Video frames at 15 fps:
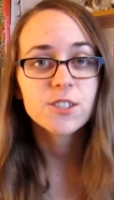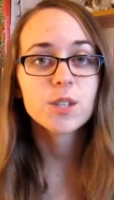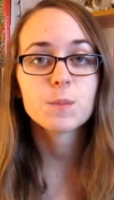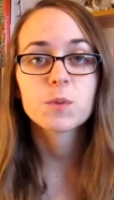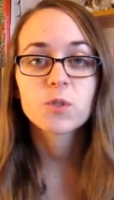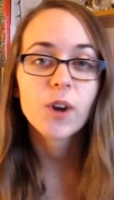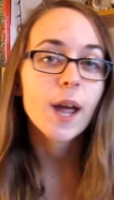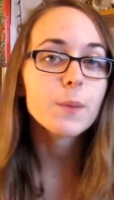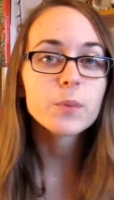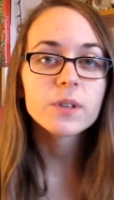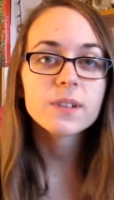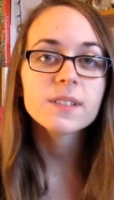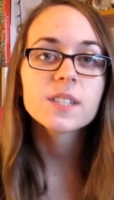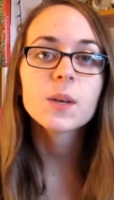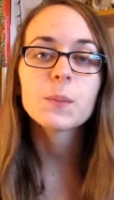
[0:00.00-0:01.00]

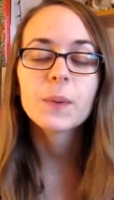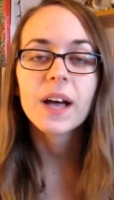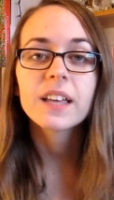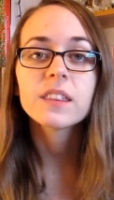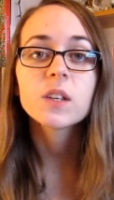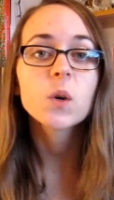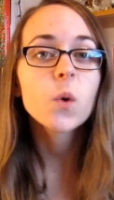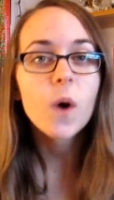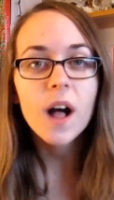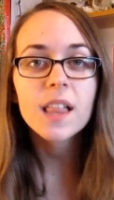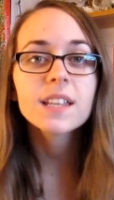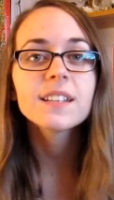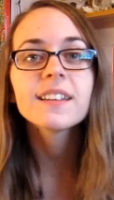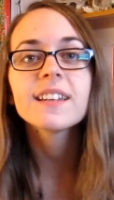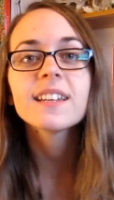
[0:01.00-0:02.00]
subscribers, but the
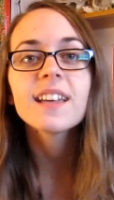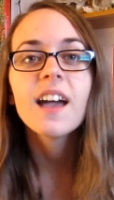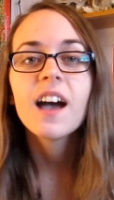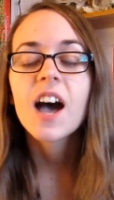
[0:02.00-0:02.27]
quality